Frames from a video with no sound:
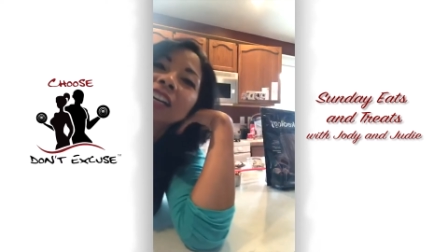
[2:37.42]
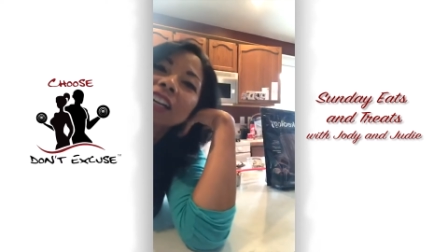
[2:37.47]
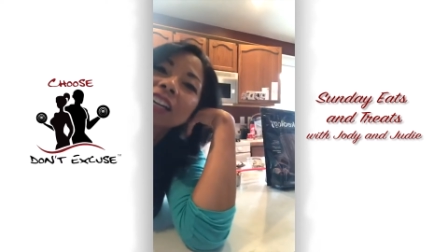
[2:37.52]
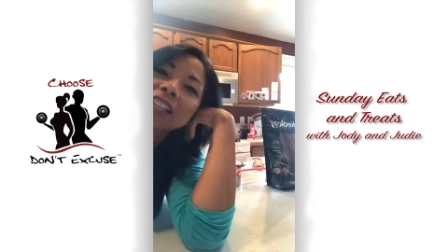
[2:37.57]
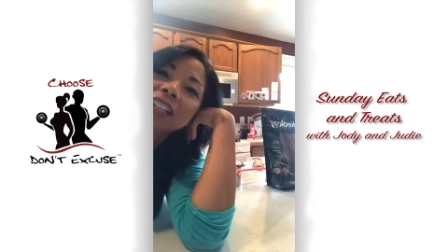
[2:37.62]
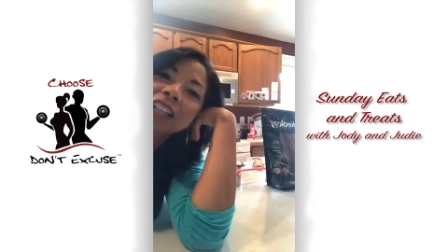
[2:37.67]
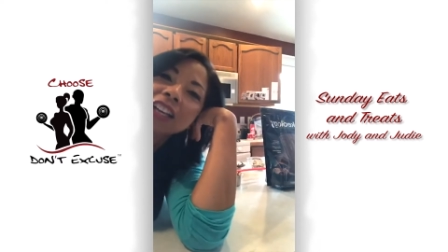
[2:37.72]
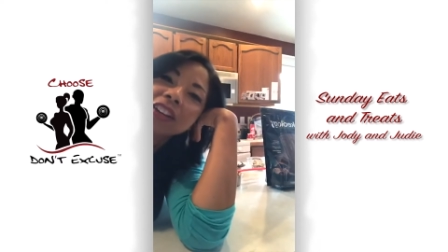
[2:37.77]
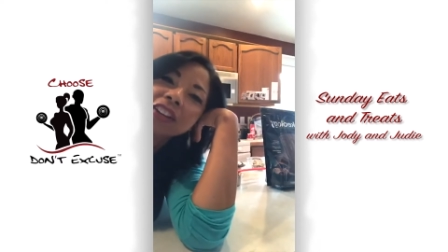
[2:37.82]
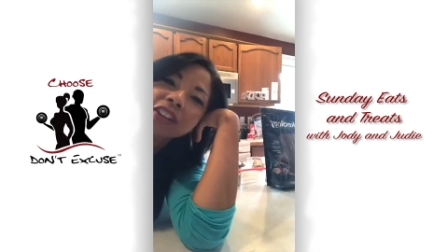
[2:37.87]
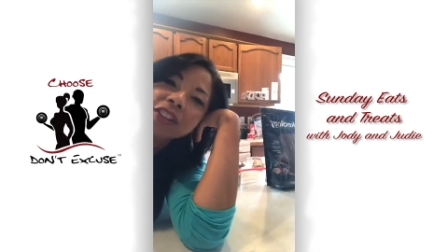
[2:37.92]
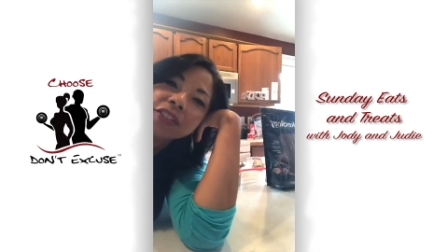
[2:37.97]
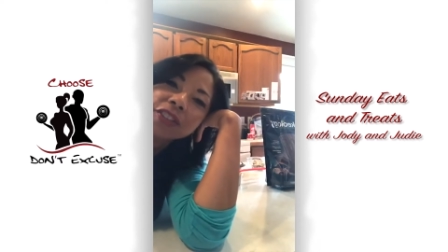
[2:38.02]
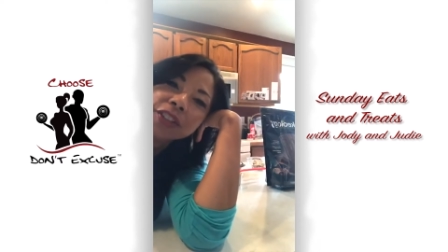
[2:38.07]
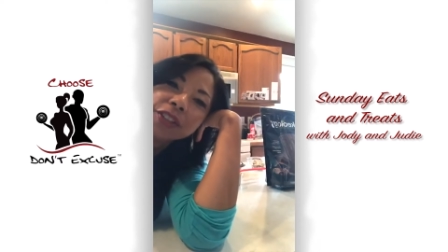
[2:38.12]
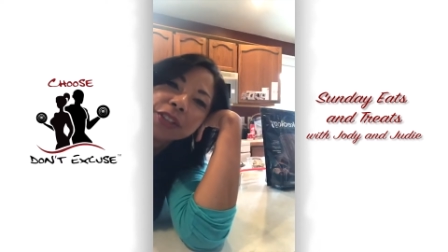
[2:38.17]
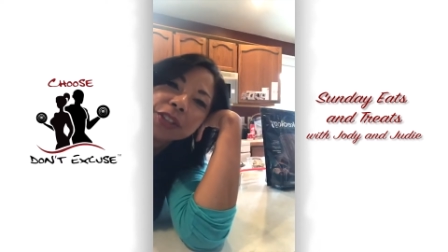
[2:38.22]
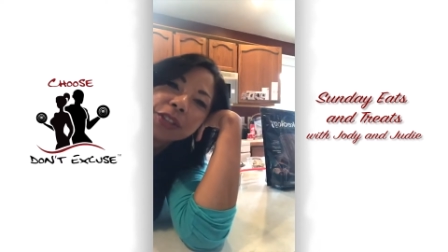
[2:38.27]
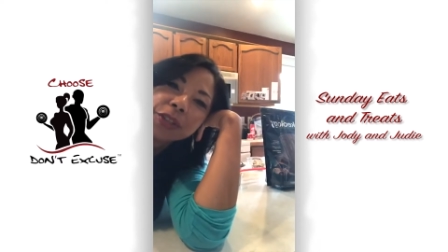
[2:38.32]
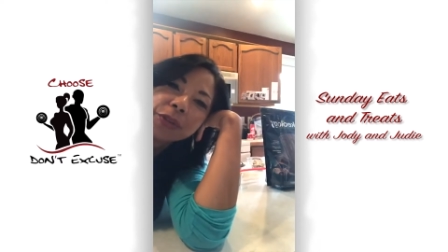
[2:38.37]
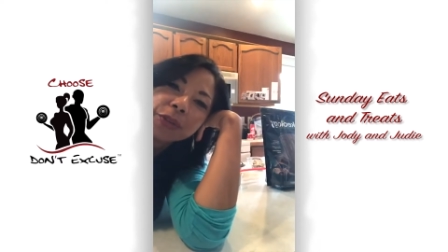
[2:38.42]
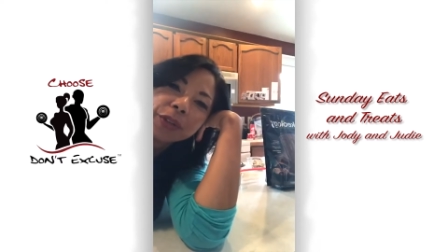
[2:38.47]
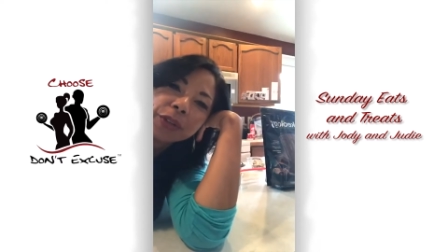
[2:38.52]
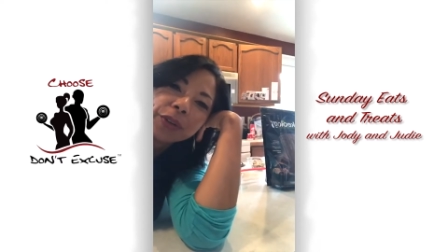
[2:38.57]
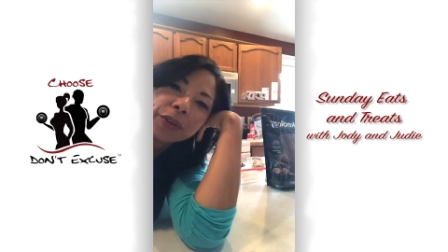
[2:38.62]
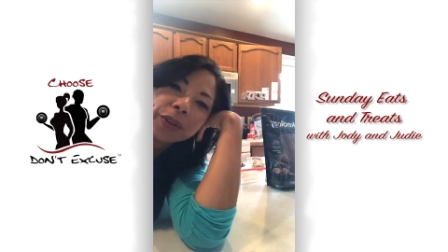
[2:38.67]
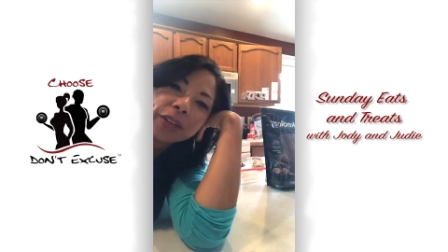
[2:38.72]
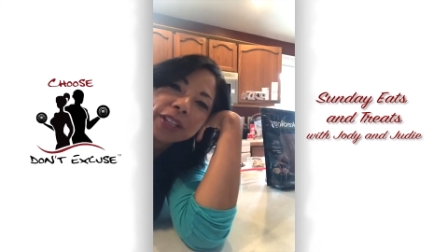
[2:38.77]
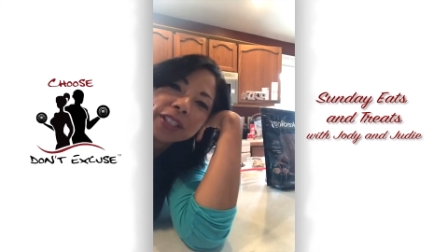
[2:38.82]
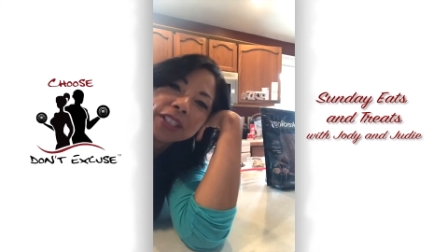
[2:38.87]
Allow your viewers to
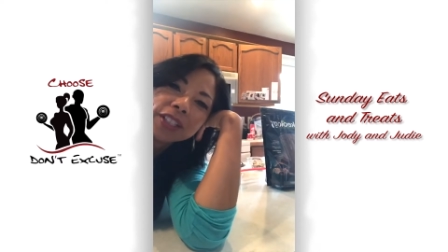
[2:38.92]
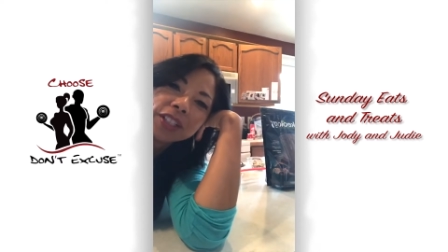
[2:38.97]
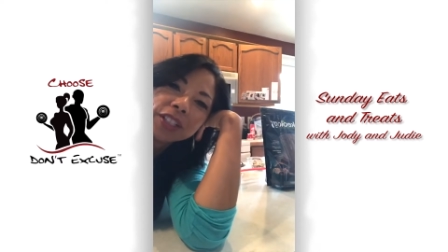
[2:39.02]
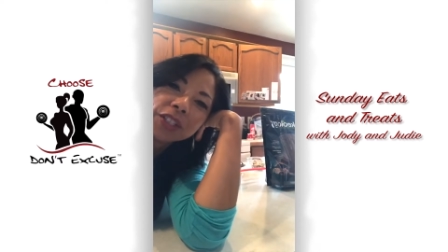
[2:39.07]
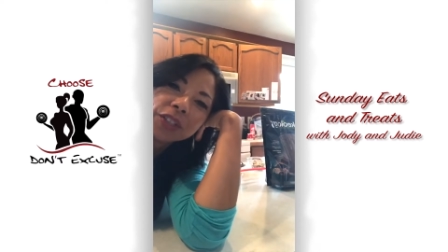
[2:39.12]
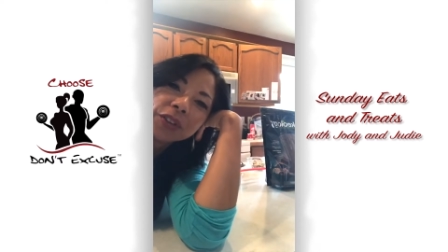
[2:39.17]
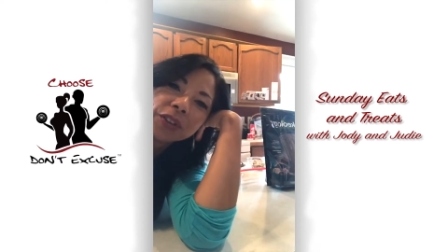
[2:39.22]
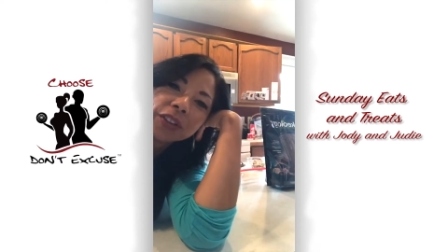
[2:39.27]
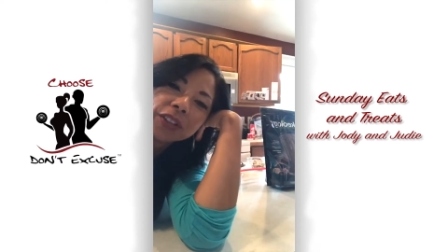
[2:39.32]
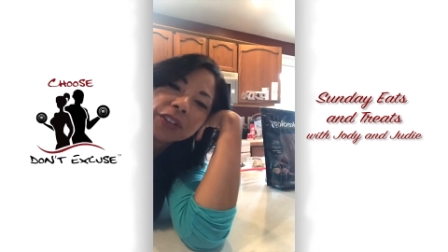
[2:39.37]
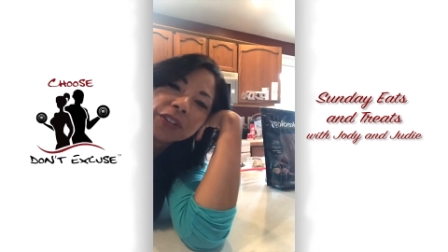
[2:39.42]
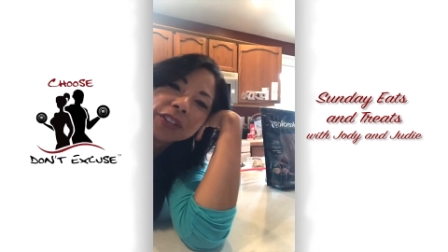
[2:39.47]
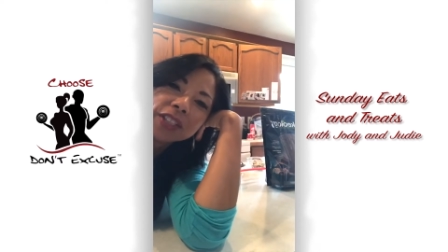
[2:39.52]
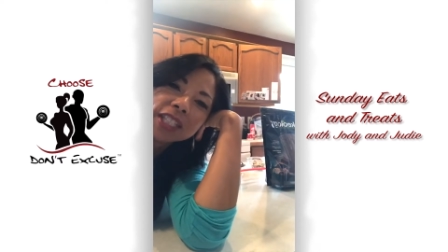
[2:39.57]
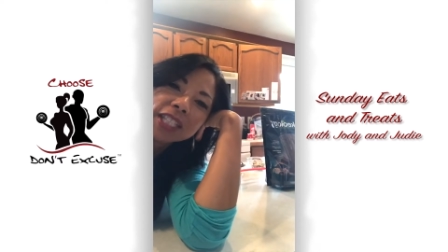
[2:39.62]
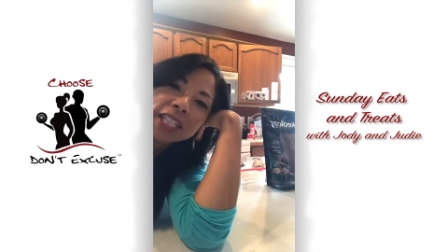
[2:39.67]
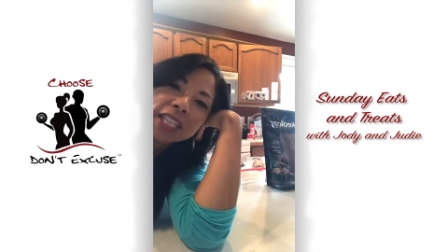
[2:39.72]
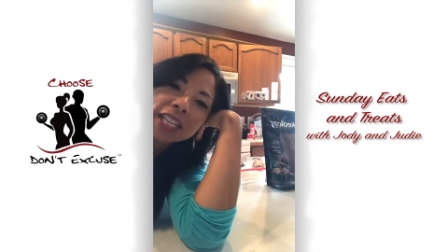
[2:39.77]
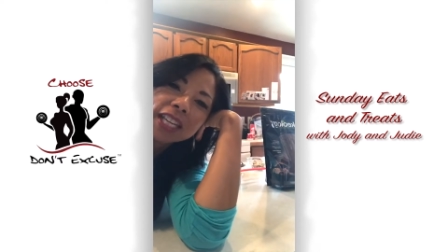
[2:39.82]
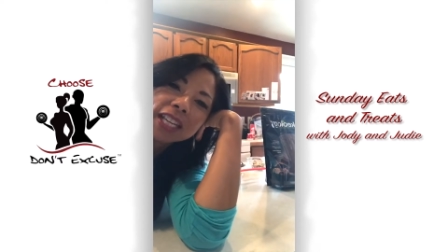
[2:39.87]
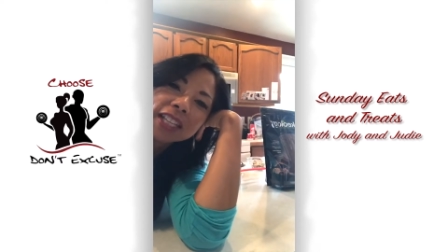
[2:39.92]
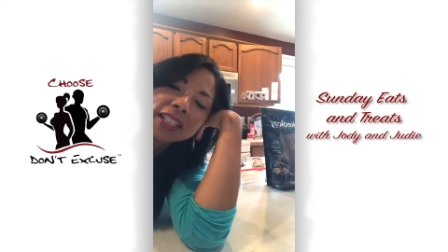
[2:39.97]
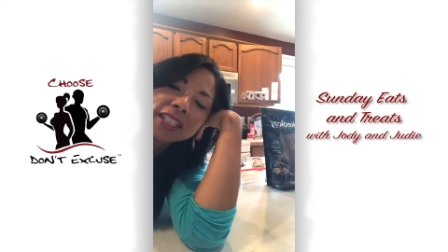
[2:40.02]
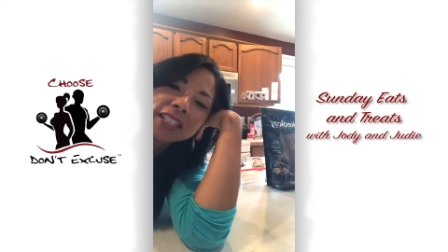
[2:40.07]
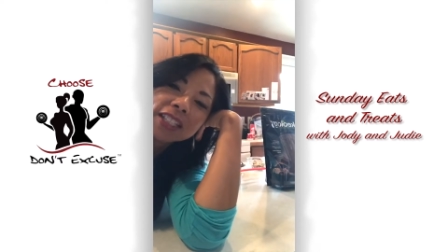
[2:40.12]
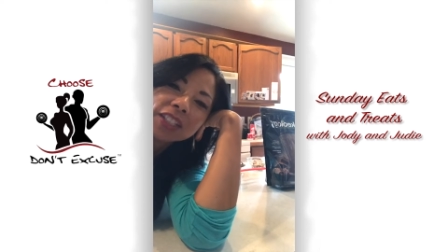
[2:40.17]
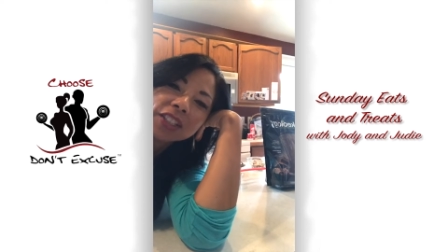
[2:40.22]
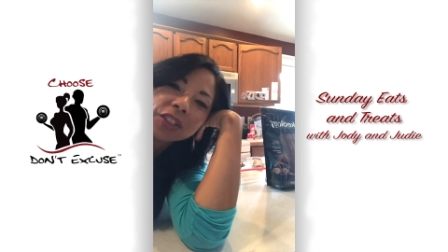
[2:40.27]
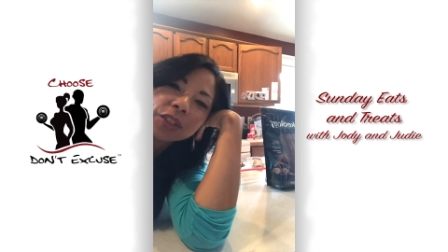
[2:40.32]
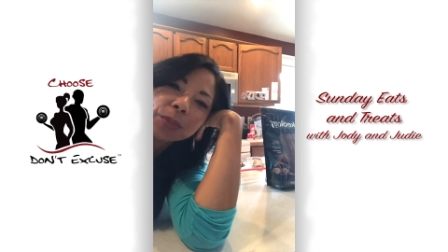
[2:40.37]
request to join you as a
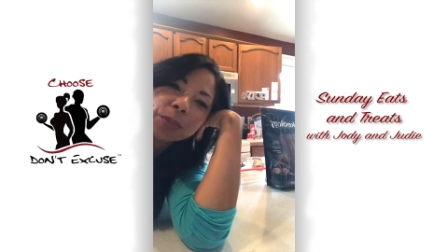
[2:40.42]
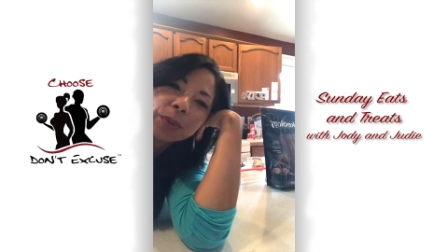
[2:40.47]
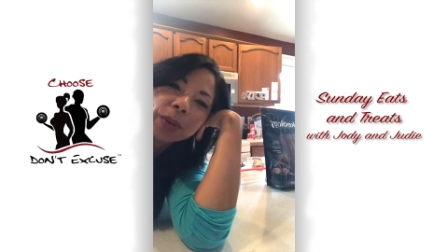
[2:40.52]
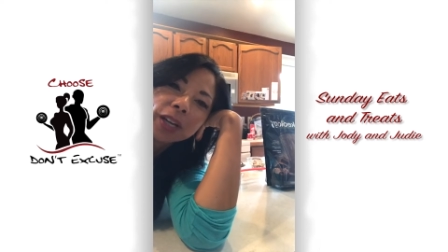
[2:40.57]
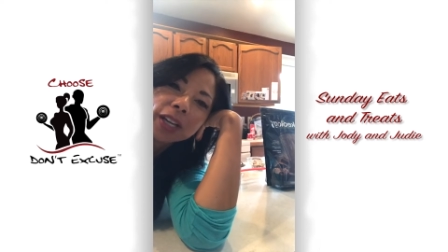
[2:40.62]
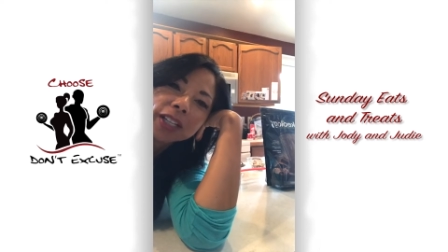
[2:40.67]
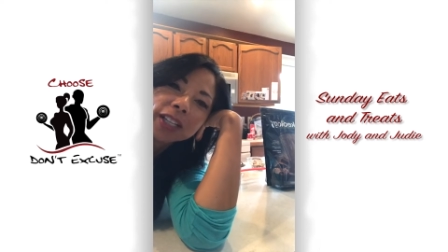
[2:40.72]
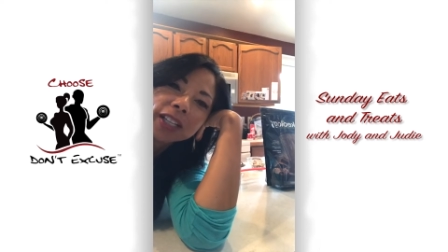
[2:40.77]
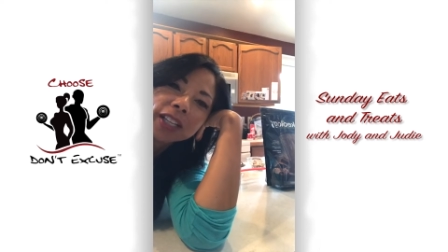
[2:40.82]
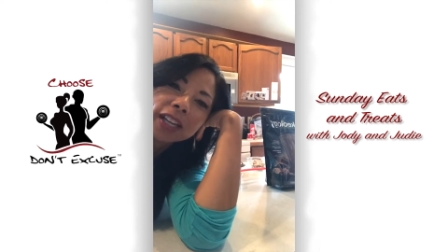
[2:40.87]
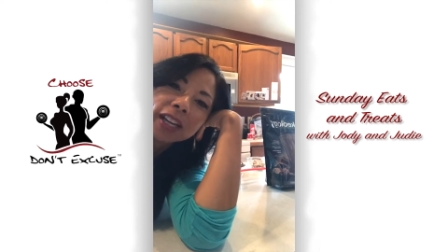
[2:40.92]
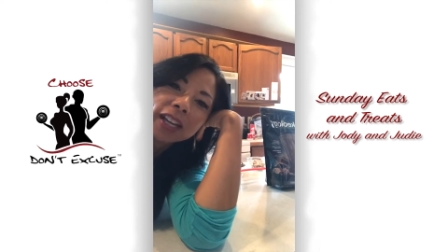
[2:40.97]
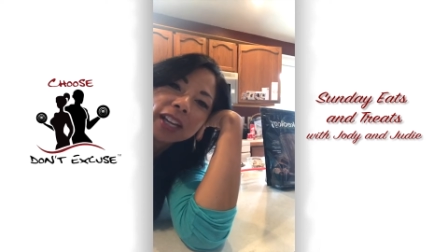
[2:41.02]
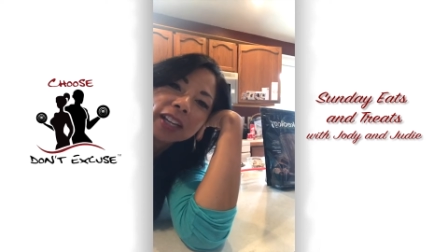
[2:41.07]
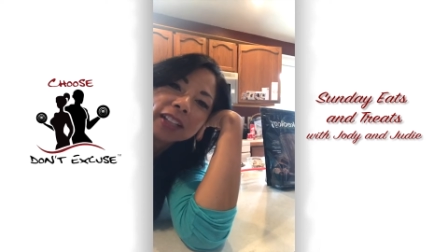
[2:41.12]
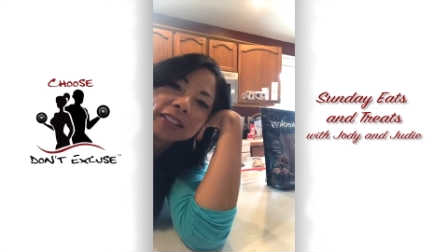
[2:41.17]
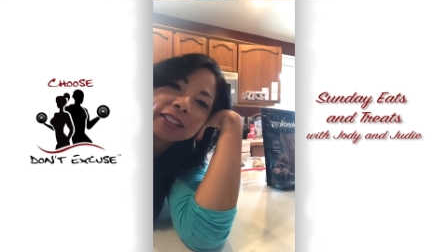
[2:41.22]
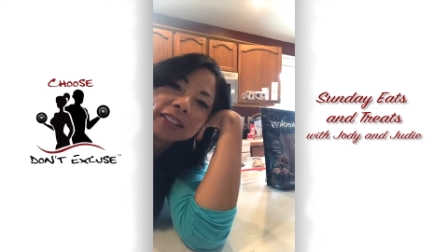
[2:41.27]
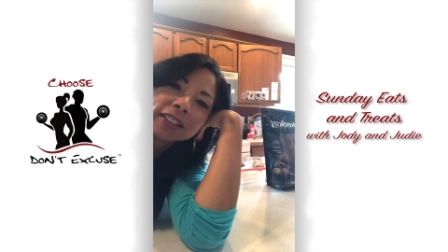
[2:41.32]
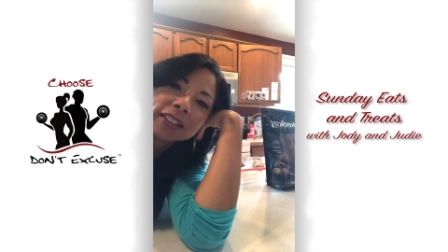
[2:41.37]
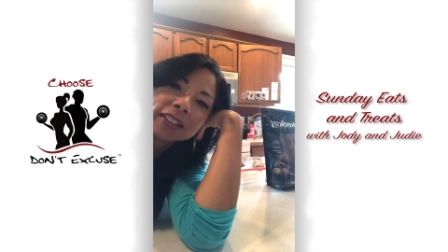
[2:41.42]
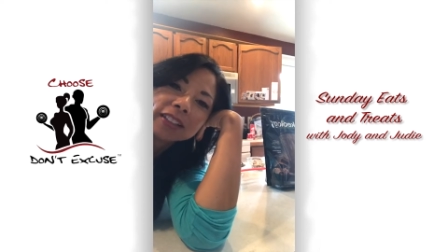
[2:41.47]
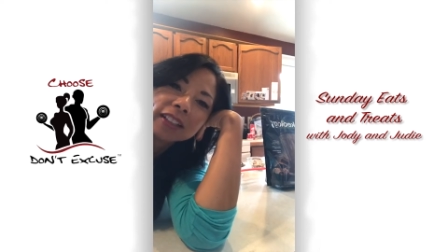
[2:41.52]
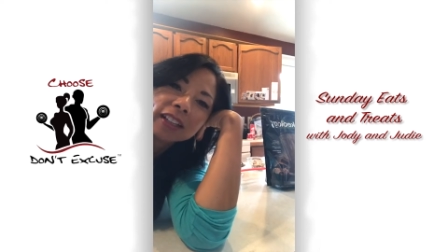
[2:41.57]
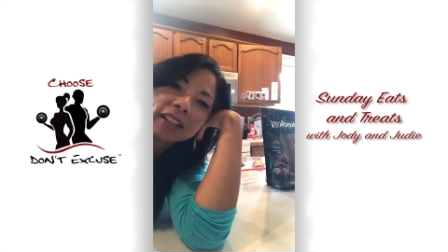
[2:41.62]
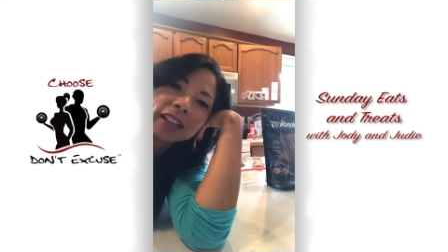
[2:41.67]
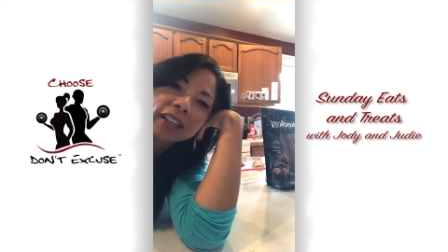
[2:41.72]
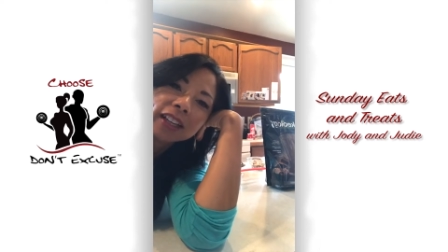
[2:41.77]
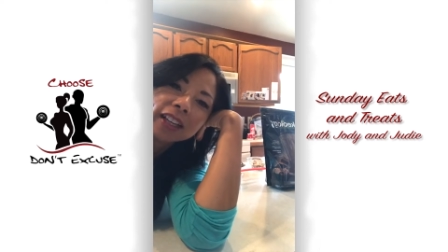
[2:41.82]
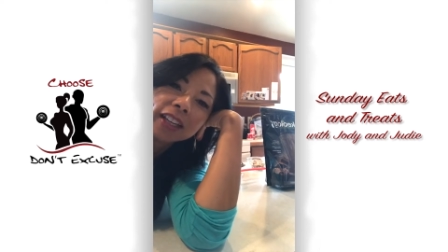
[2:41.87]
guest in your broadcast.
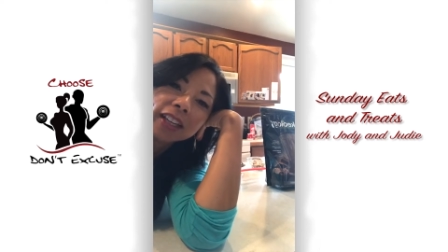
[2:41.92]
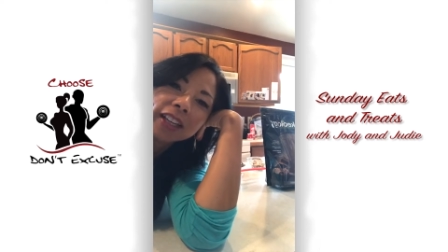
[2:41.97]
I